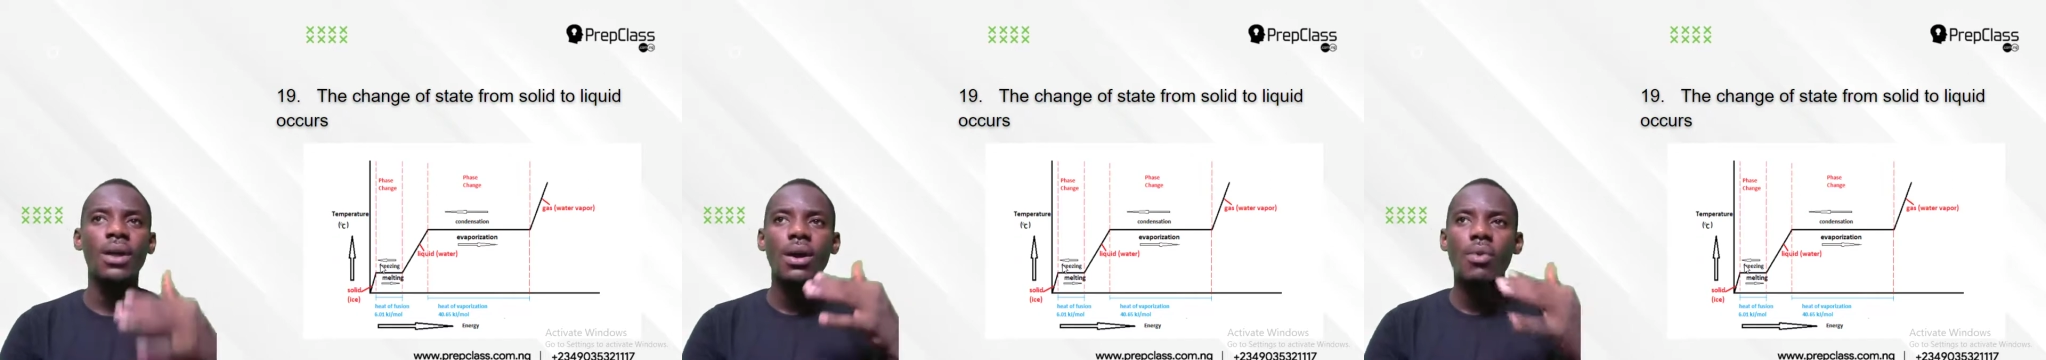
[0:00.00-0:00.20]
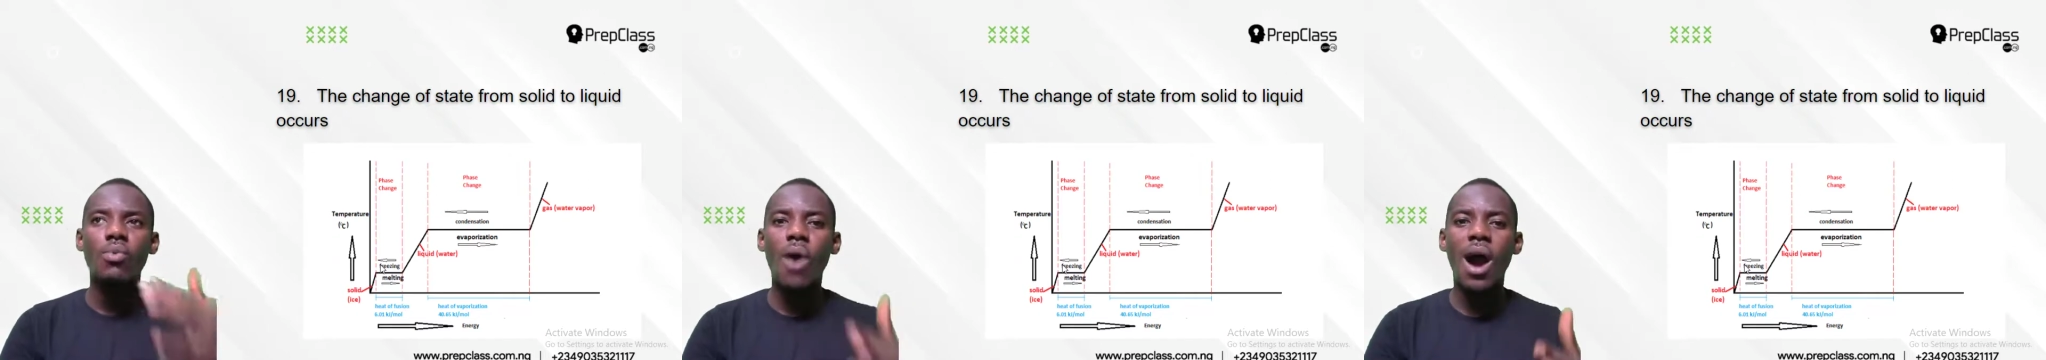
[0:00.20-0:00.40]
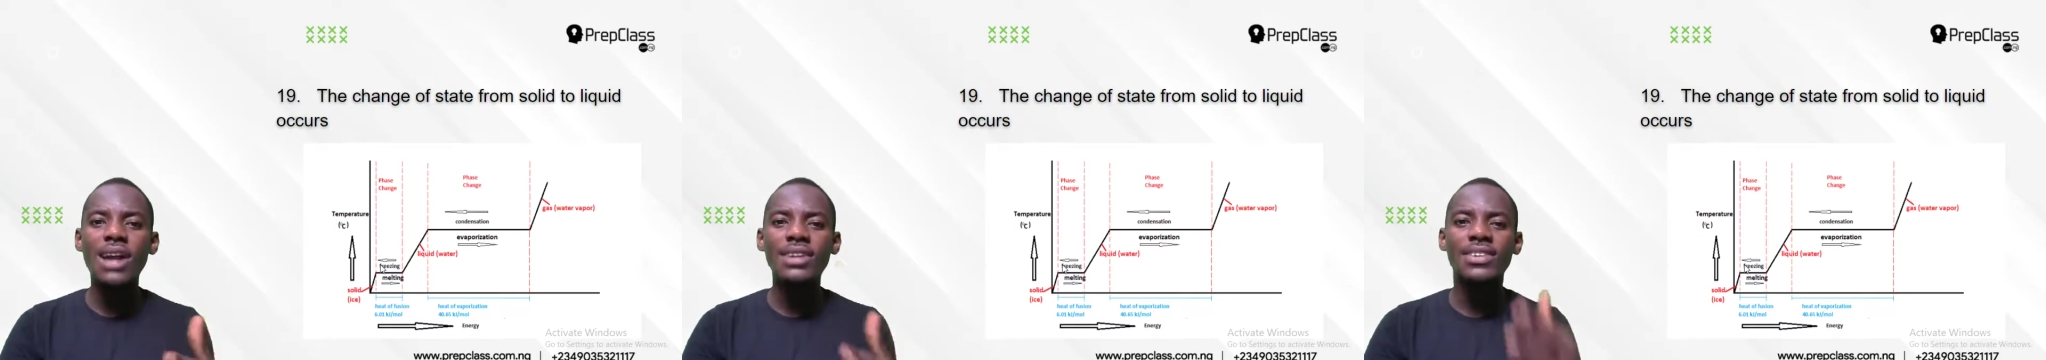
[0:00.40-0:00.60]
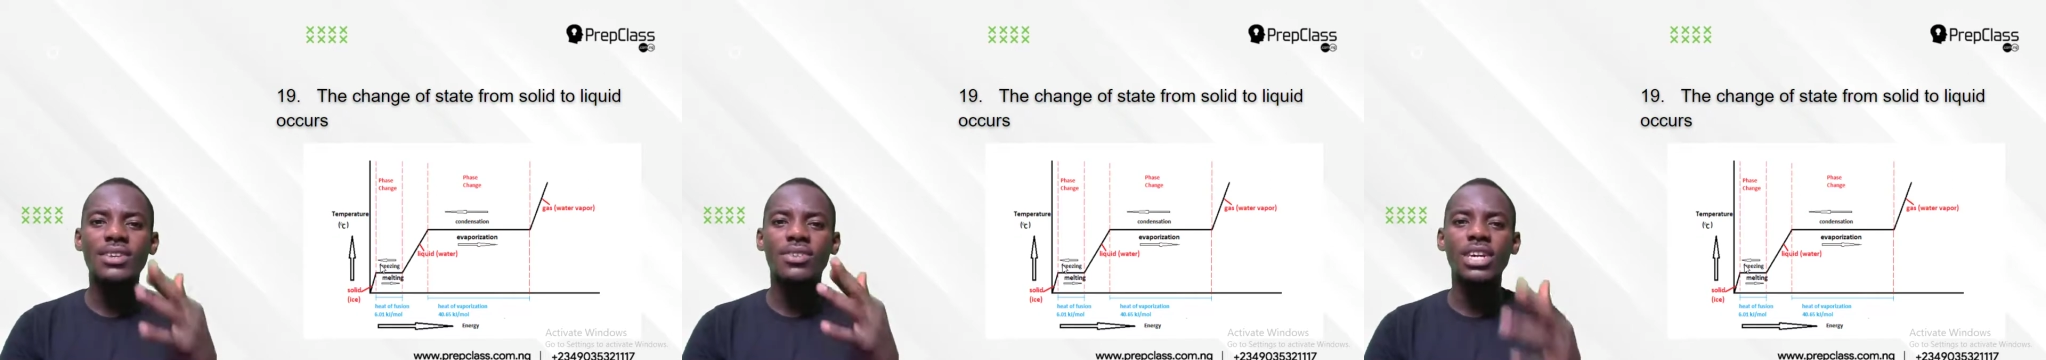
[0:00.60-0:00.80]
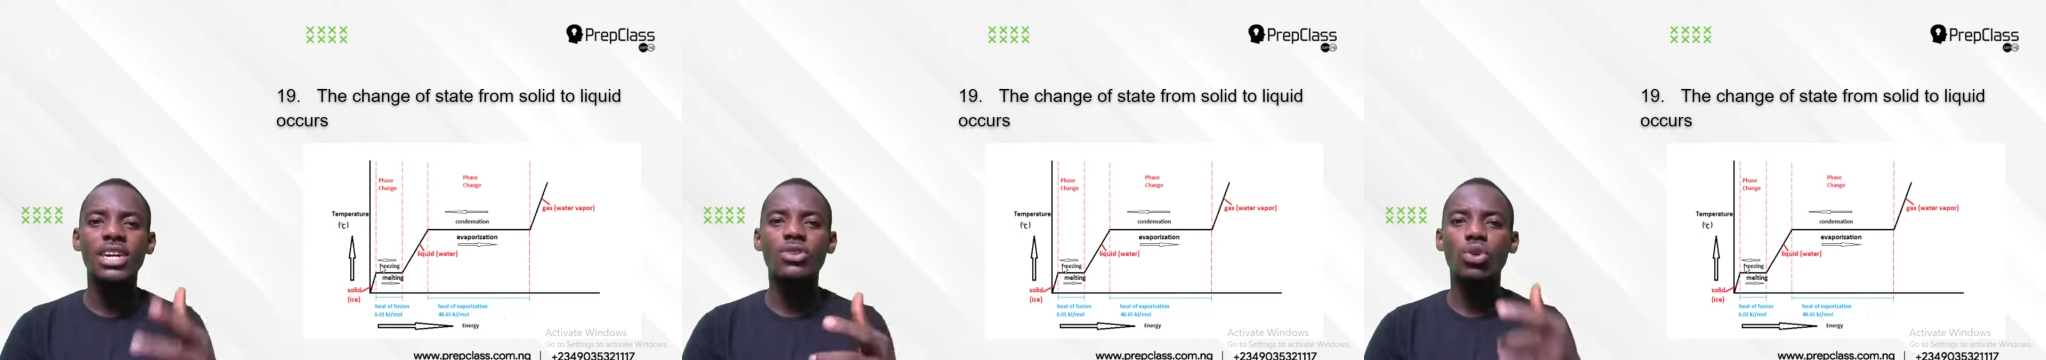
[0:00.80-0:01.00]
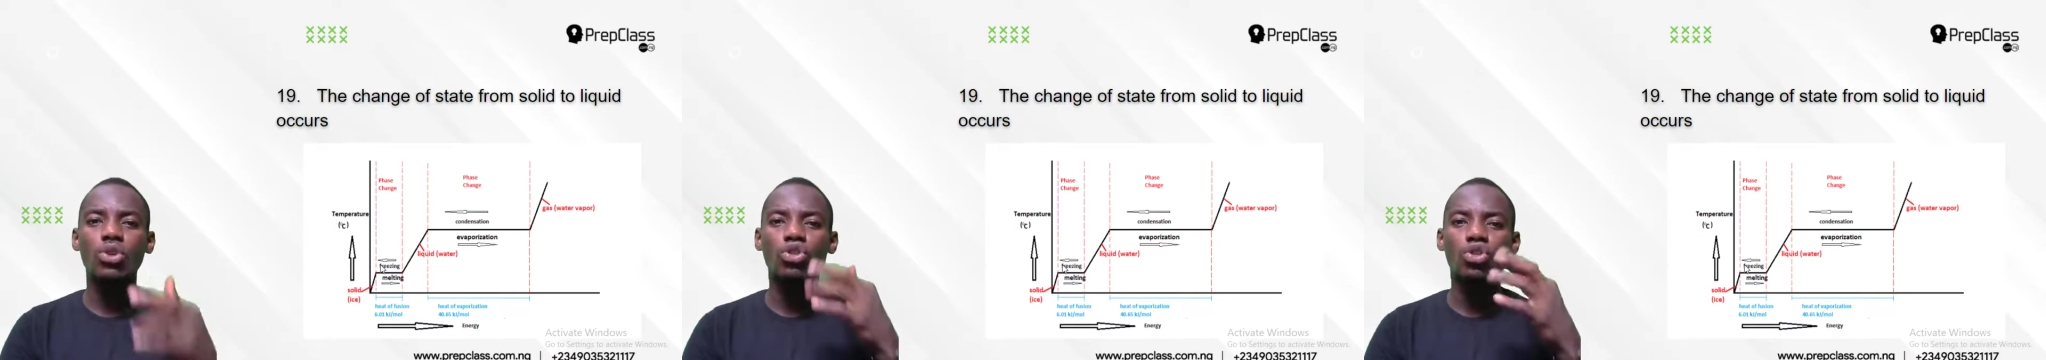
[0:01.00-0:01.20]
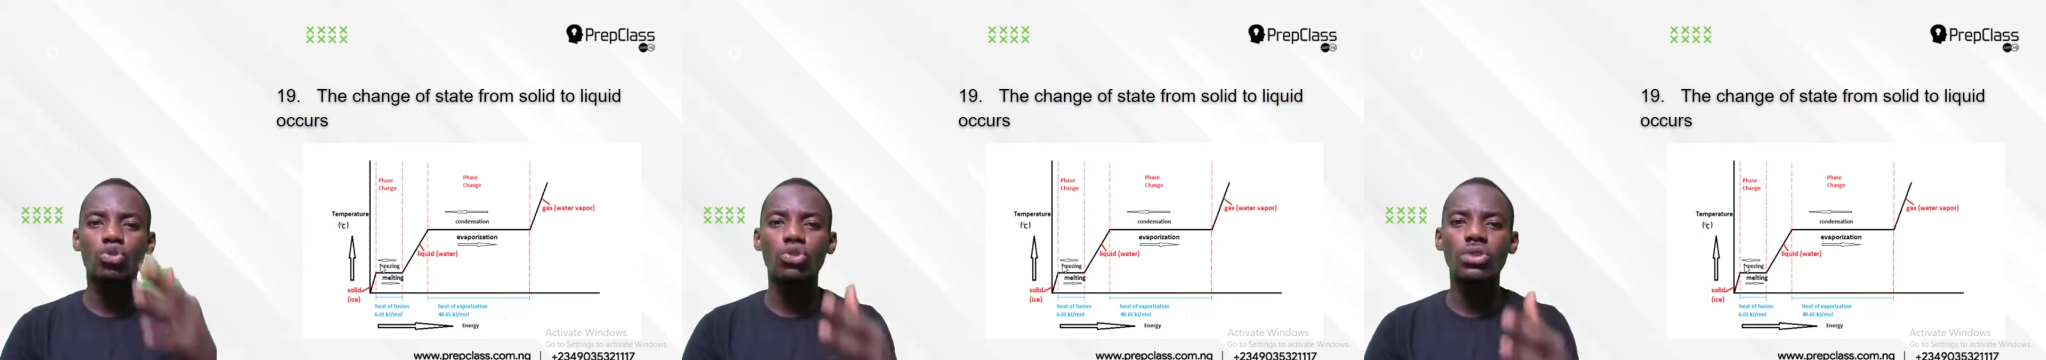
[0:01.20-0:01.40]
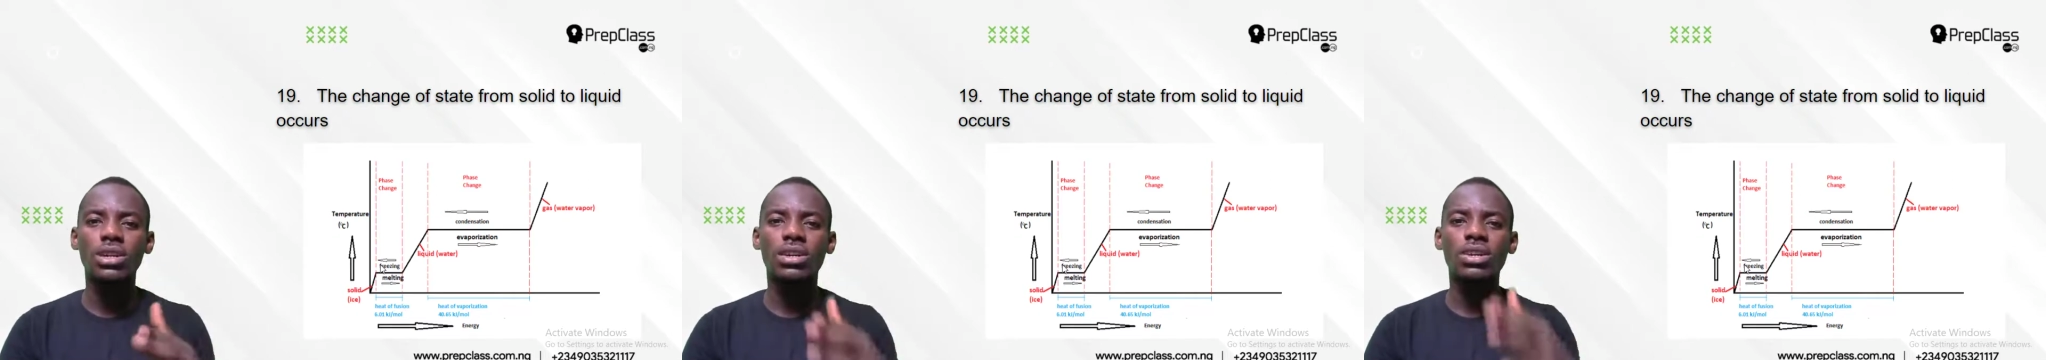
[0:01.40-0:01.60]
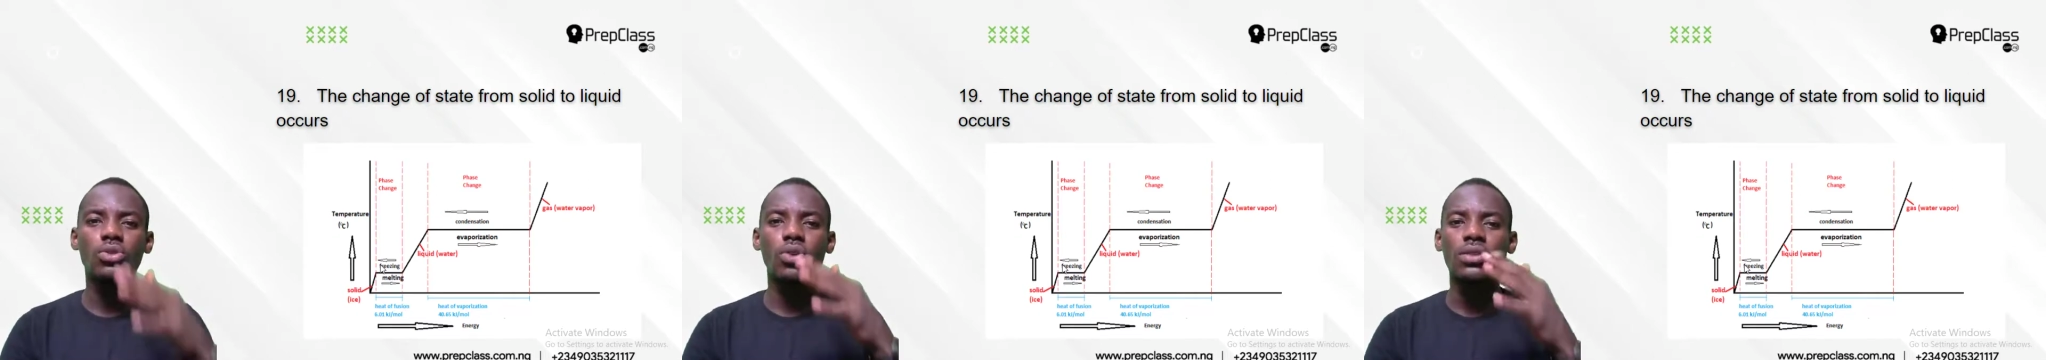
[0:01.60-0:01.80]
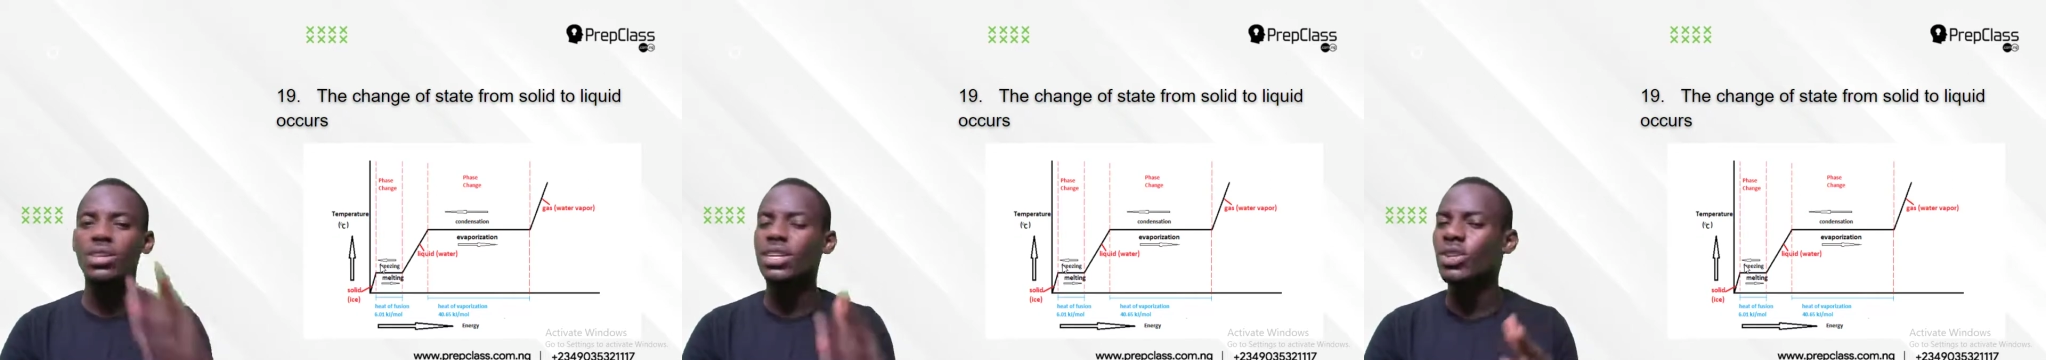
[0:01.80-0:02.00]
1 degree to 2 degree
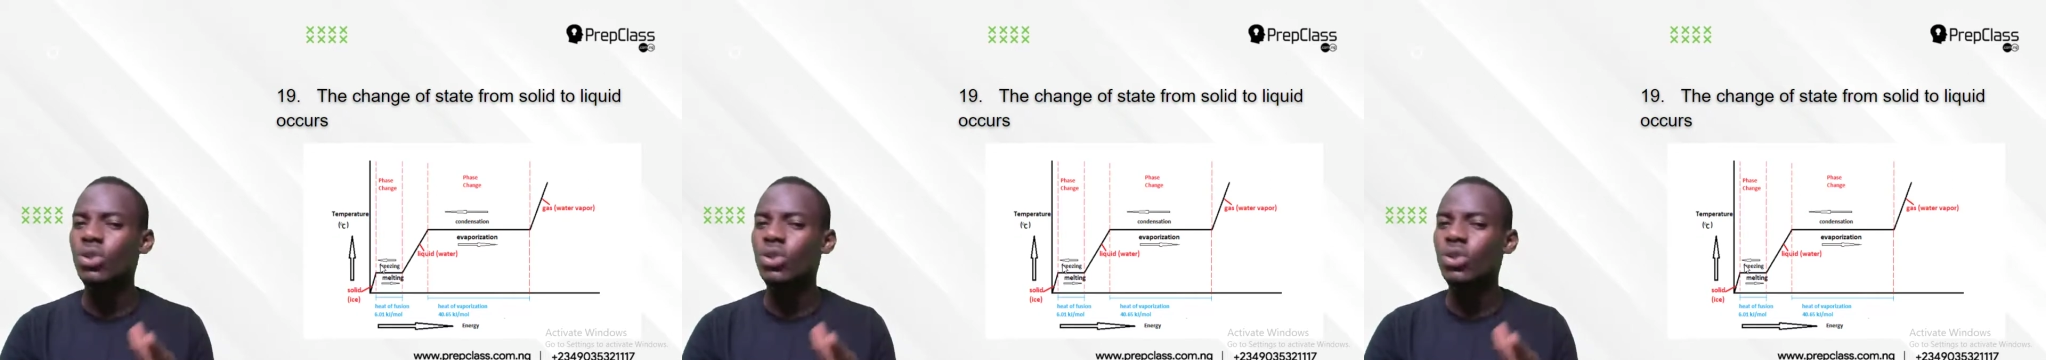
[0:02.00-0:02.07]
to 3.